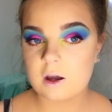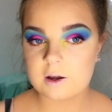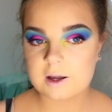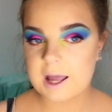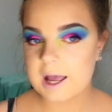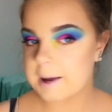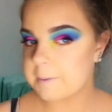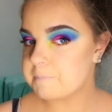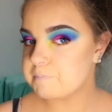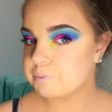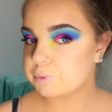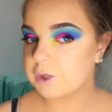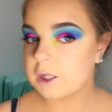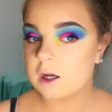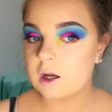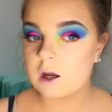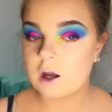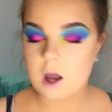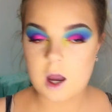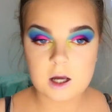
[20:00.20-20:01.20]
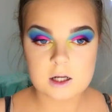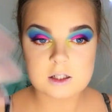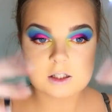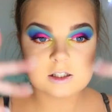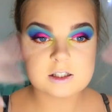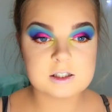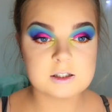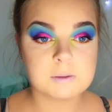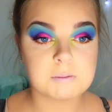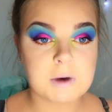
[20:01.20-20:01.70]
Okay, I
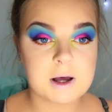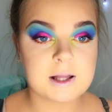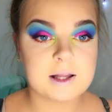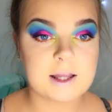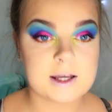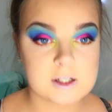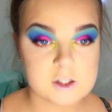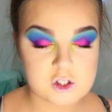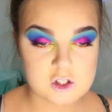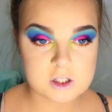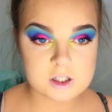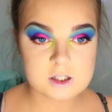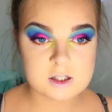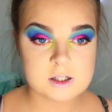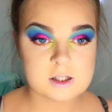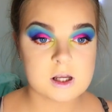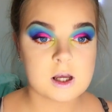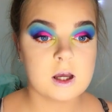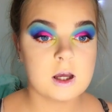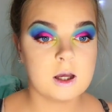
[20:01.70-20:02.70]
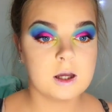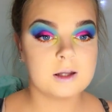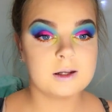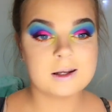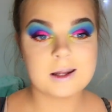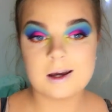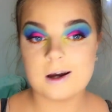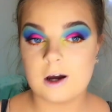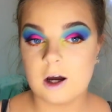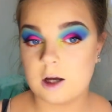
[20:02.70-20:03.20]
just did my lashes.
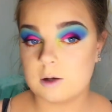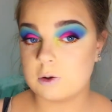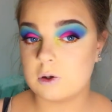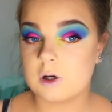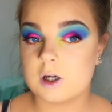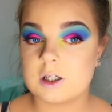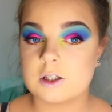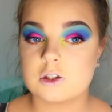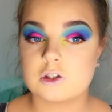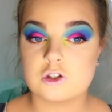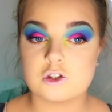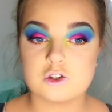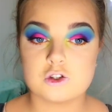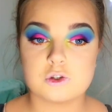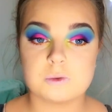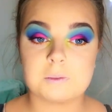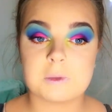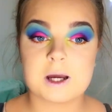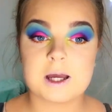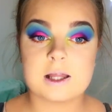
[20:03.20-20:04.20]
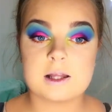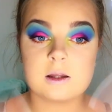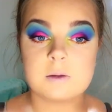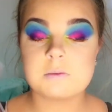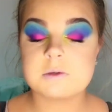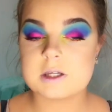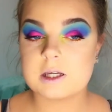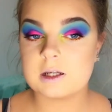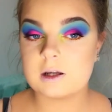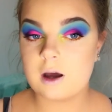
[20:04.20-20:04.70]
Now I'm going to do my
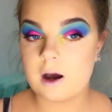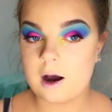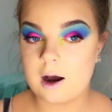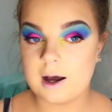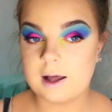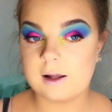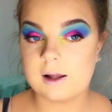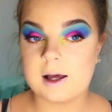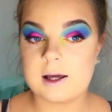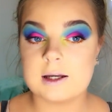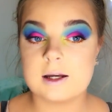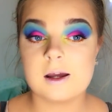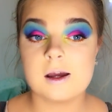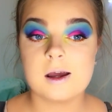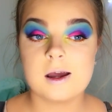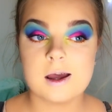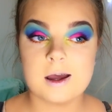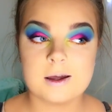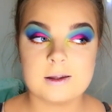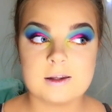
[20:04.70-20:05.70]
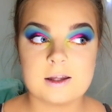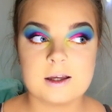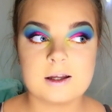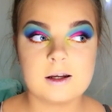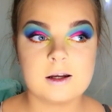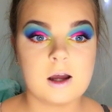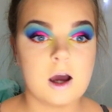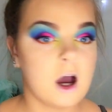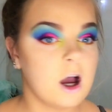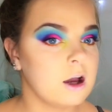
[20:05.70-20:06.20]
lips and highlight, and
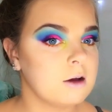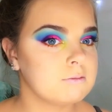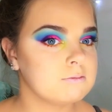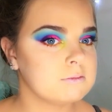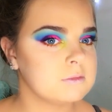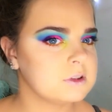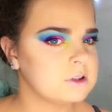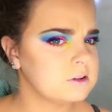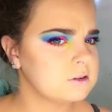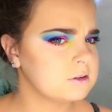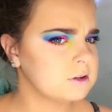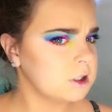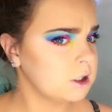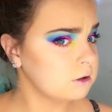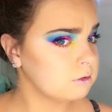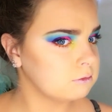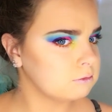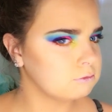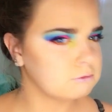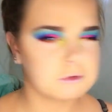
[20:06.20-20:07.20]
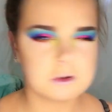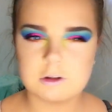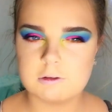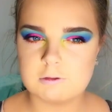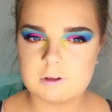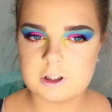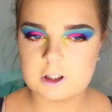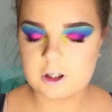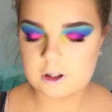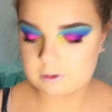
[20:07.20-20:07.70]
then I'm done for the
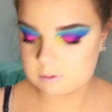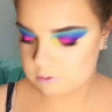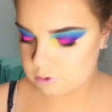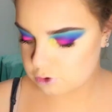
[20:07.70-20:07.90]
video.